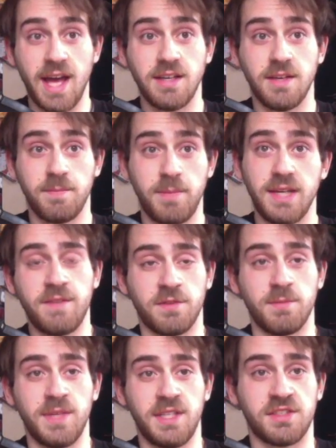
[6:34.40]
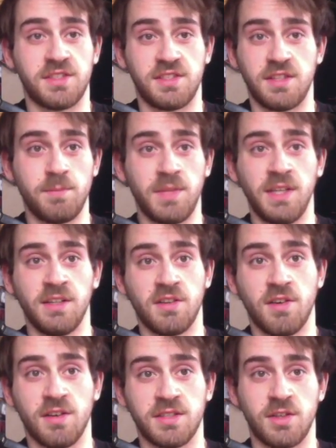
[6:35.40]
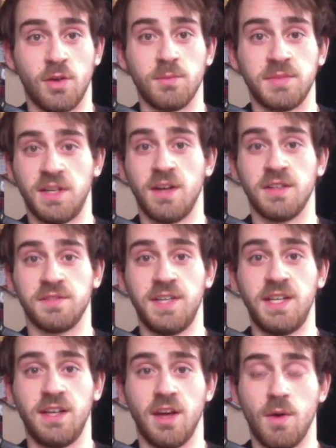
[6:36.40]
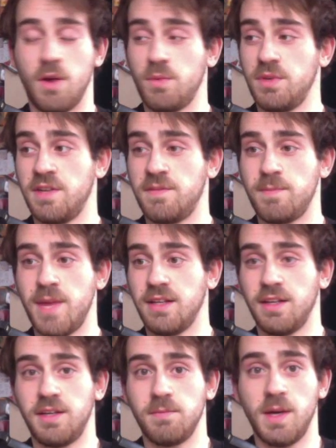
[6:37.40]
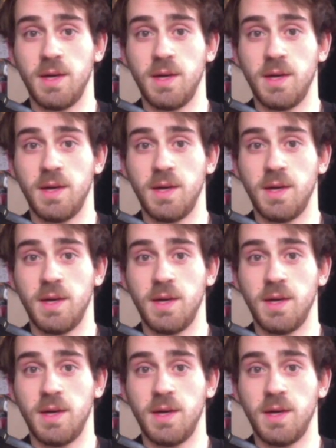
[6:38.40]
have been for me just stumbling across TomSka's video, I wouldn't have met, like, my